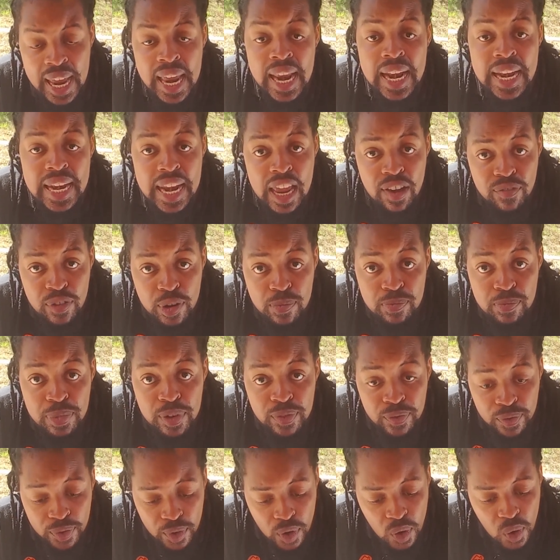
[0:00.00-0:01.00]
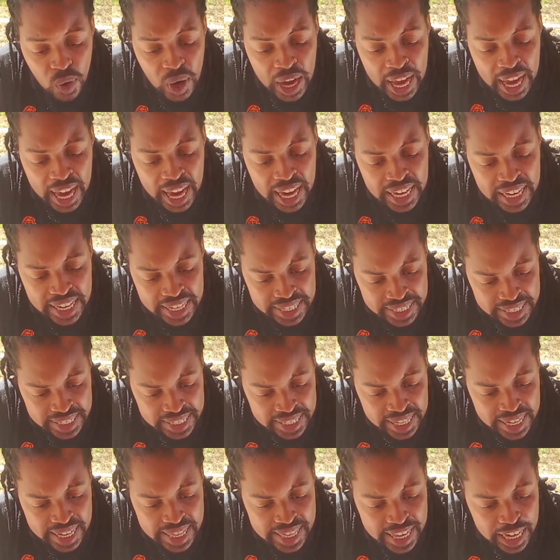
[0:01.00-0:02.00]
Never before had I
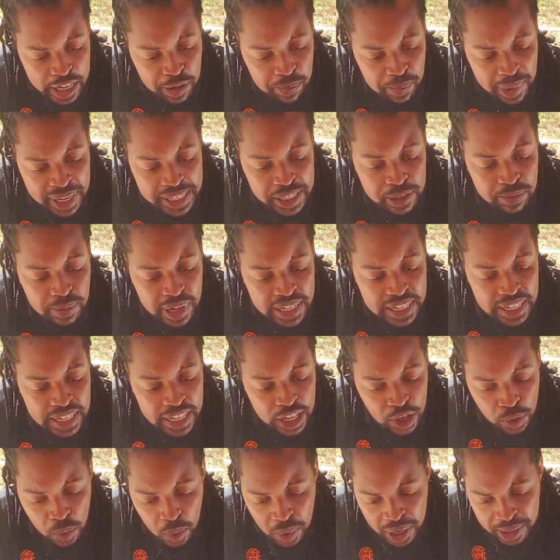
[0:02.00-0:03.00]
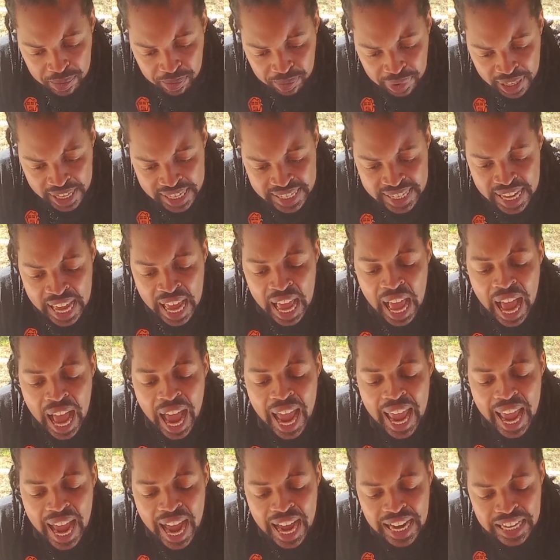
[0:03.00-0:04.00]
seen that much money in one place.
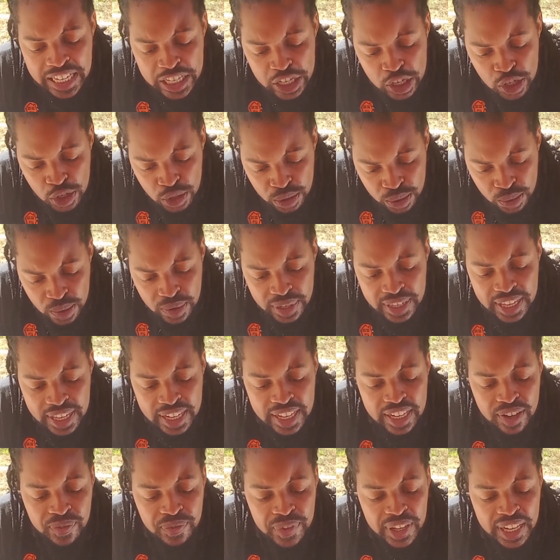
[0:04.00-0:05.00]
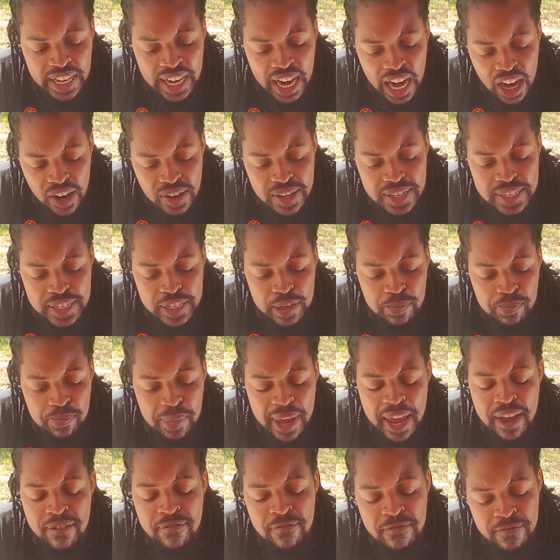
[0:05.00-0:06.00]
I understood that if the currency
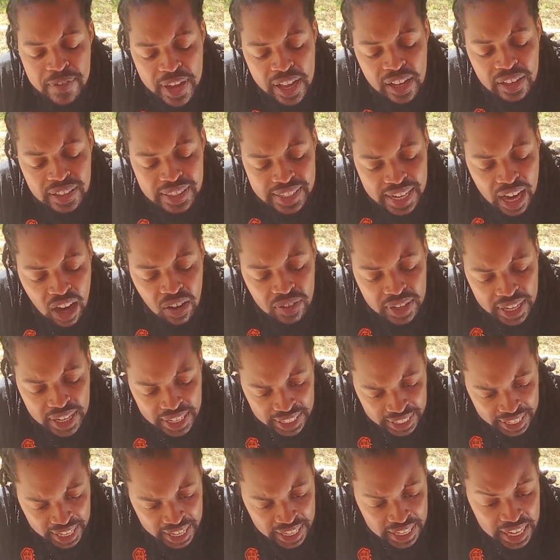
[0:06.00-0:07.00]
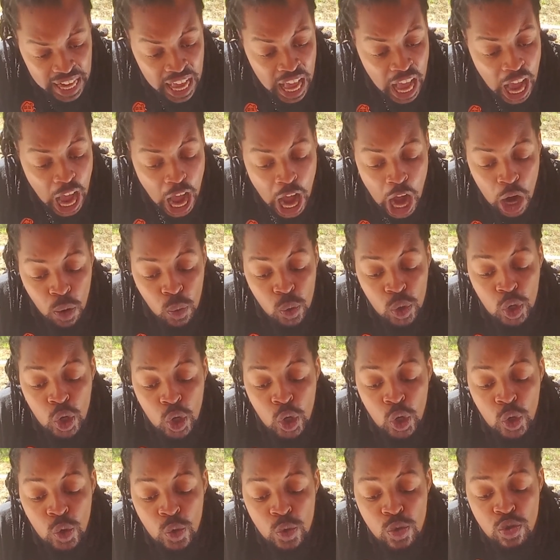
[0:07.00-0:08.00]
pair fell down again, I would
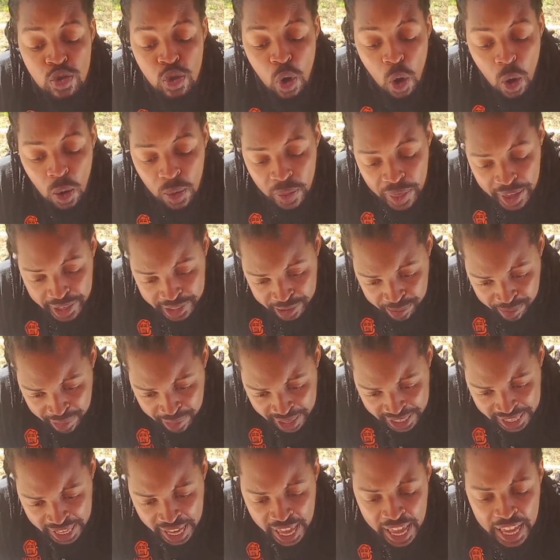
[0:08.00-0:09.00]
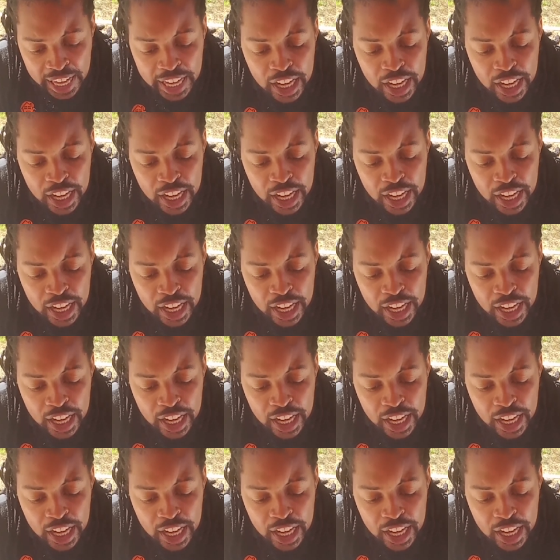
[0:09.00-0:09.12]
lose all that money.